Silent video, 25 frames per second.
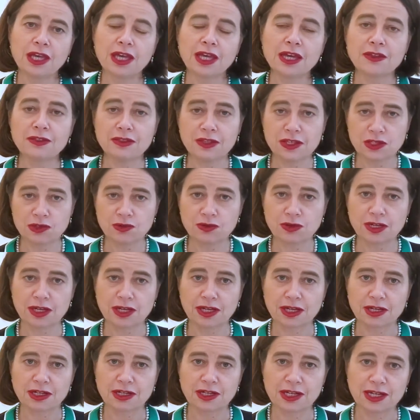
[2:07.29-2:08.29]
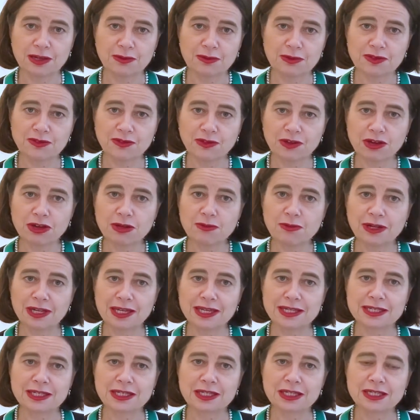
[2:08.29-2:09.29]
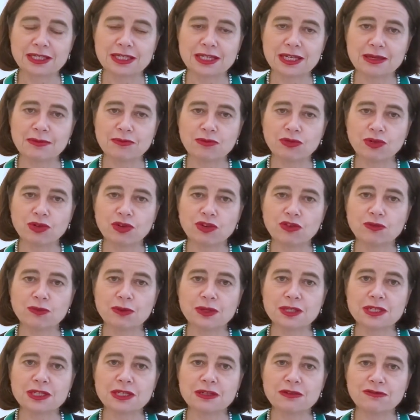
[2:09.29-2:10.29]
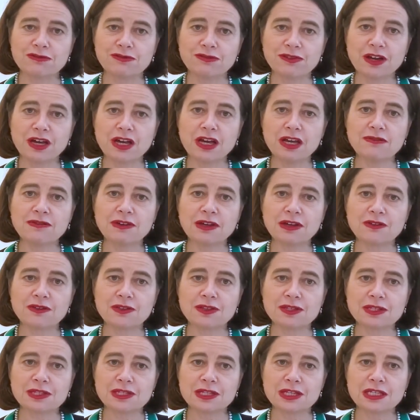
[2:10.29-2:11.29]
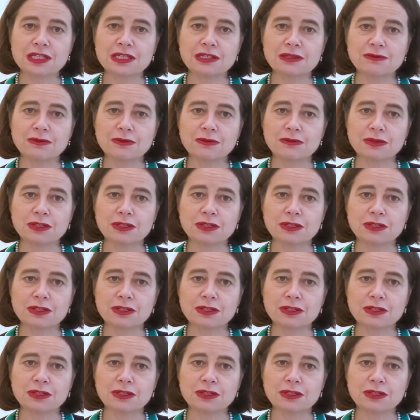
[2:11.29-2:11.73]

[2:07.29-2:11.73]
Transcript: In this regard, it was very pleasing to see improvements in 5 out of the 6